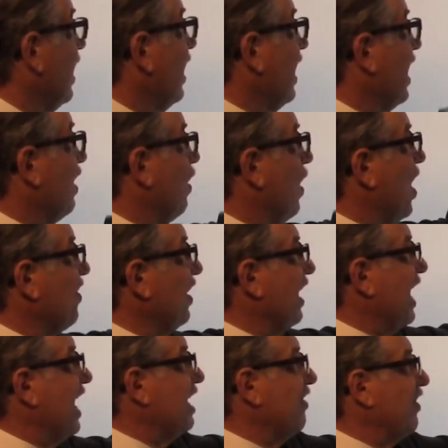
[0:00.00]
In all the
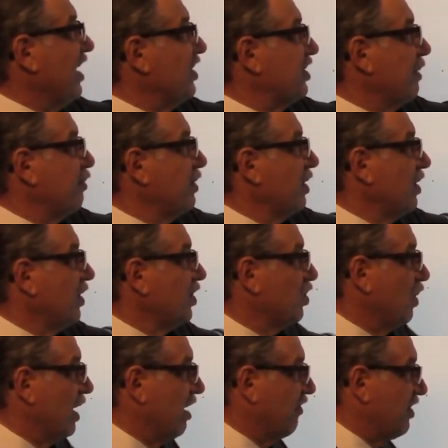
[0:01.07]
land of Egypt,
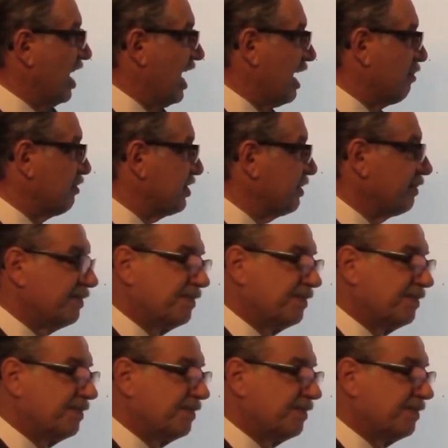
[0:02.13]
12 times.